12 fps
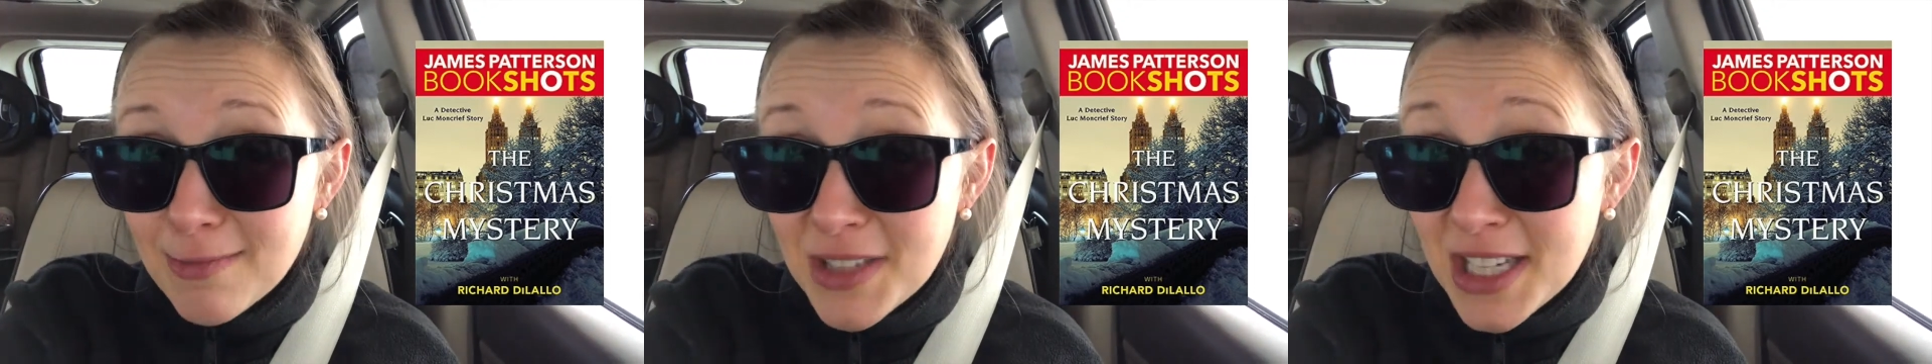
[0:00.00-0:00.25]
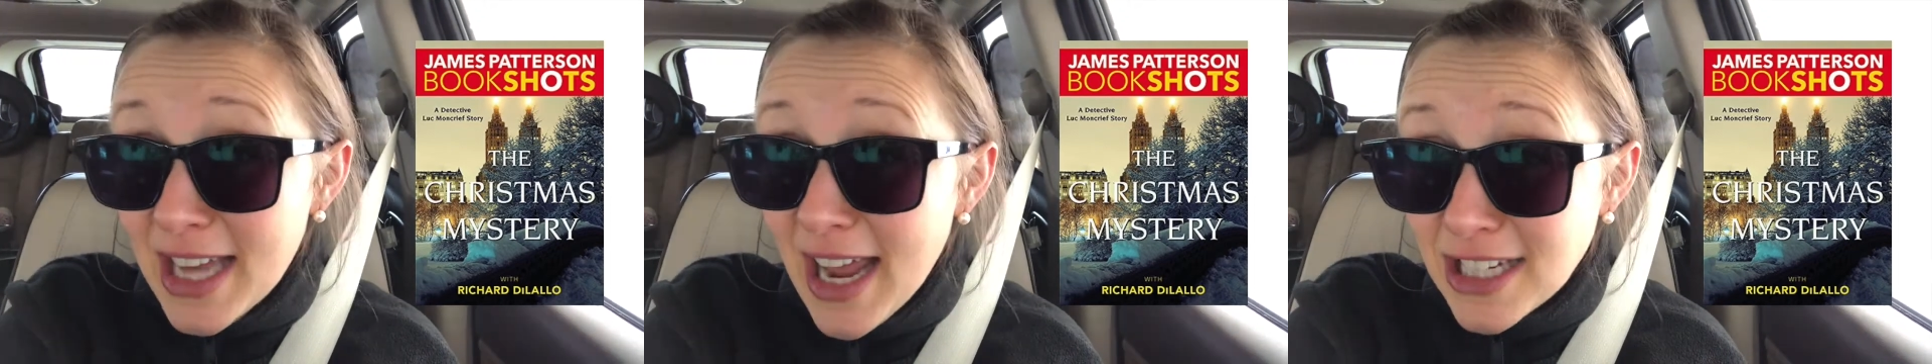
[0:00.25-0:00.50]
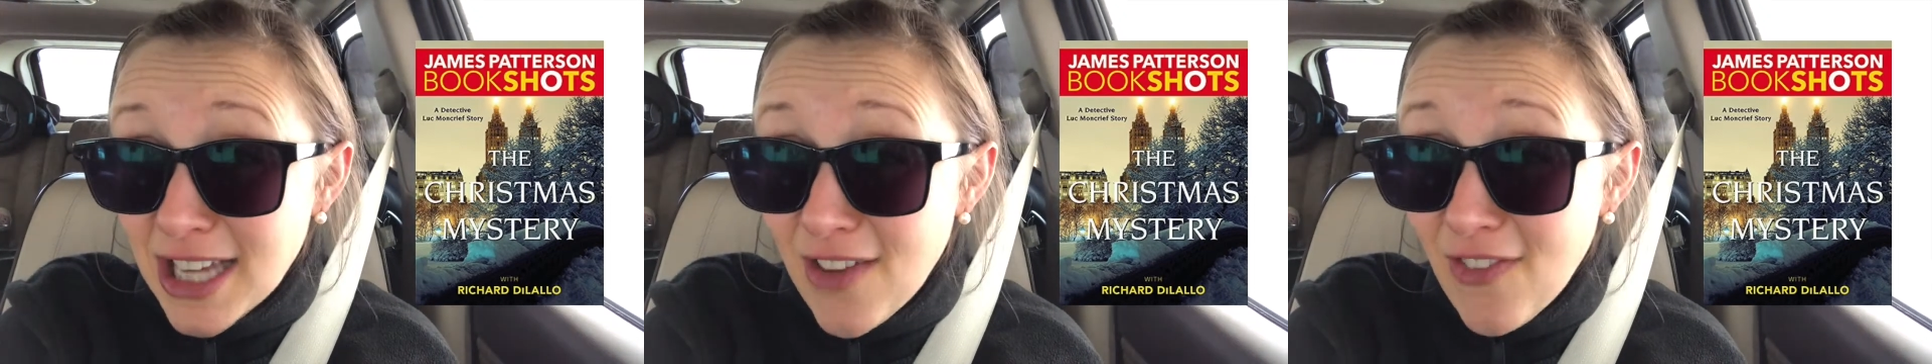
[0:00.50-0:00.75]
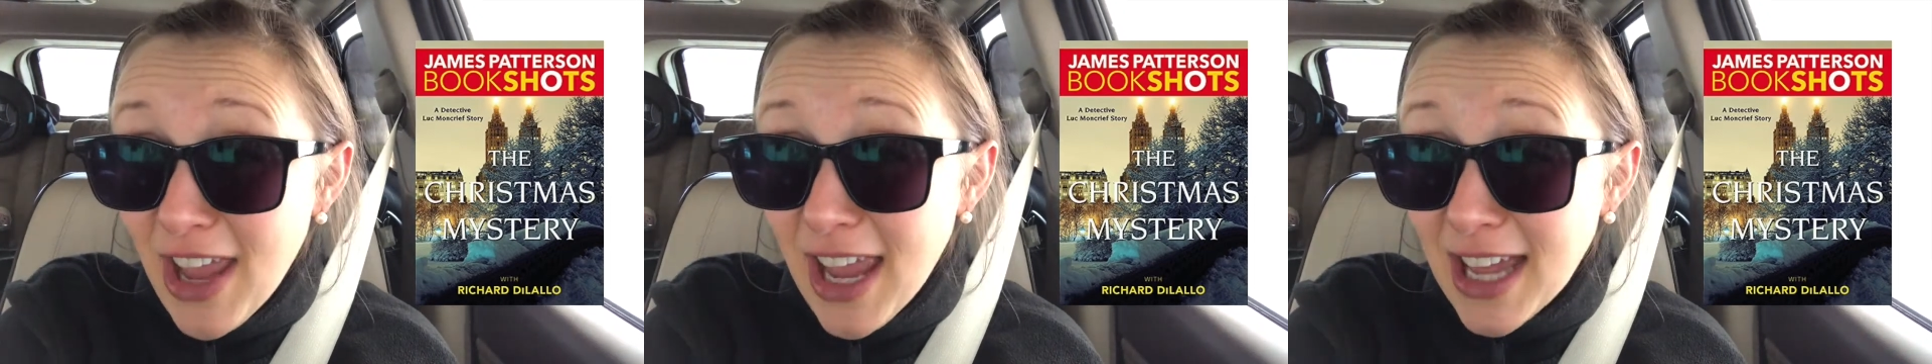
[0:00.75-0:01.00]

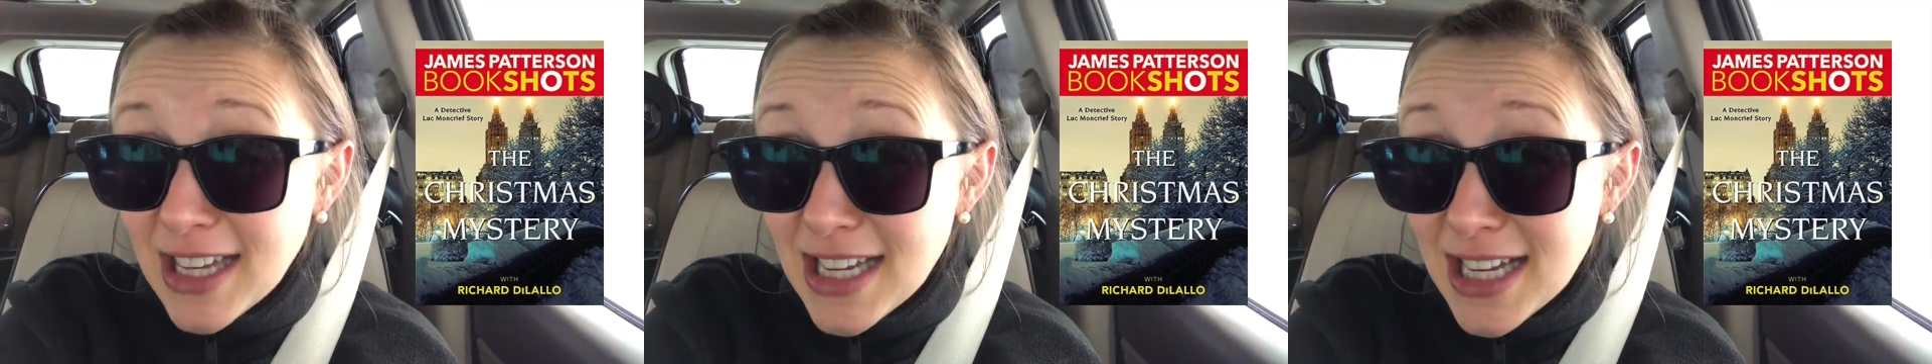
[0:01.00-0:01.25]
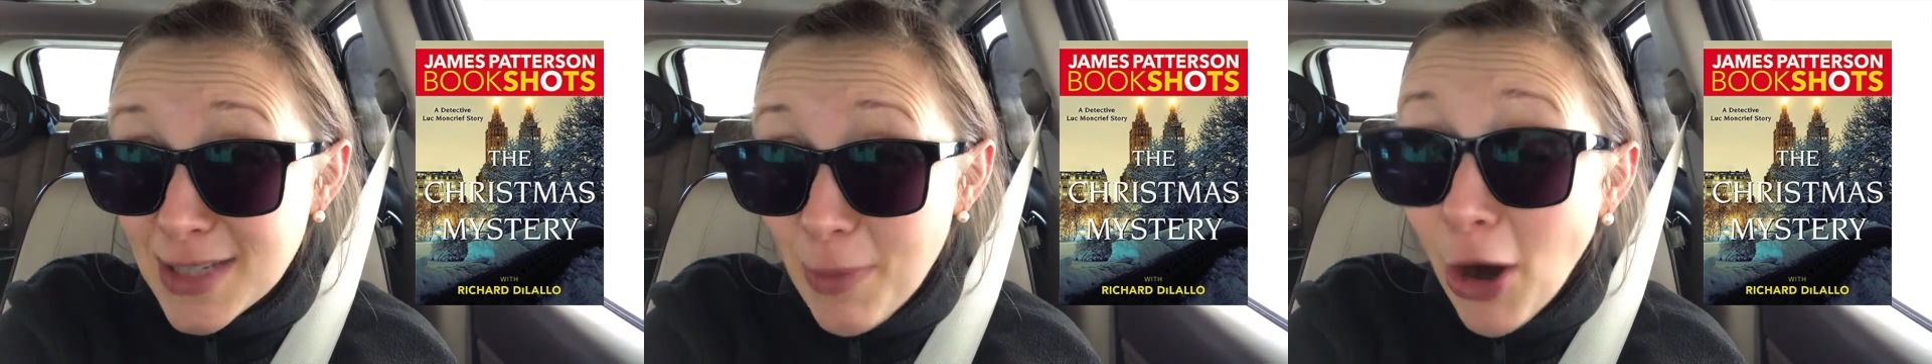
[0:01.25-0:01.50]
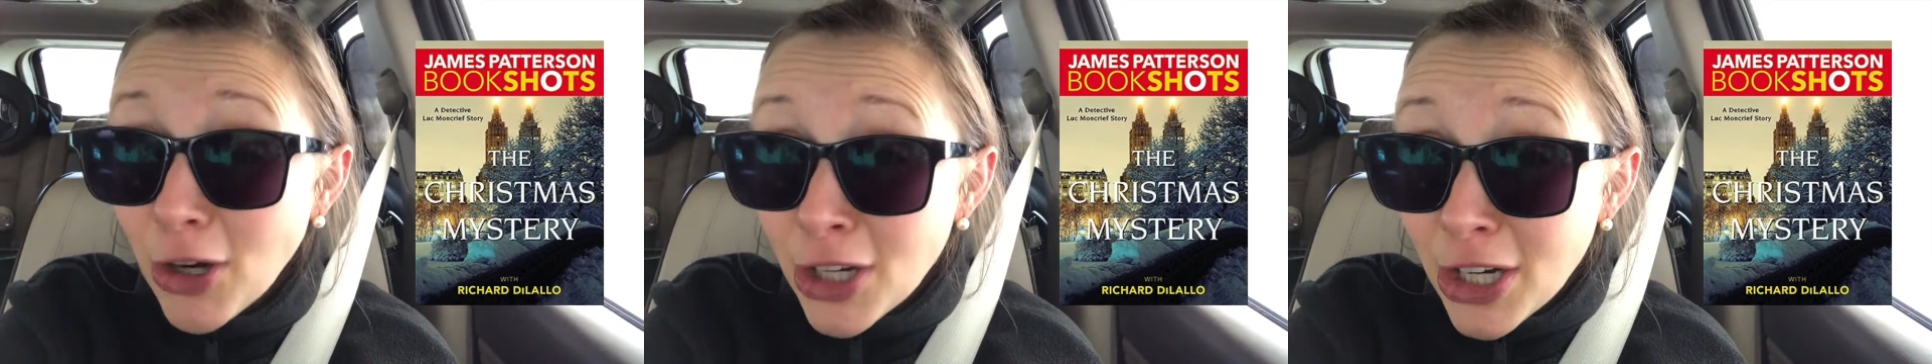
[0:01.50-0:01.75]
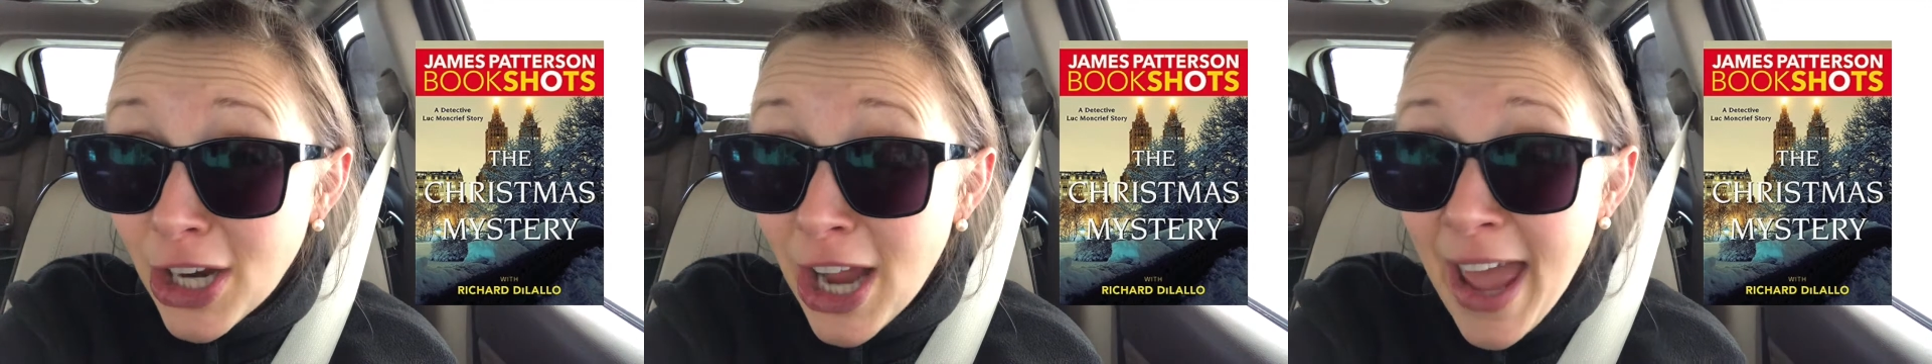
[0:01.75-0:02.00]
detective and his partner,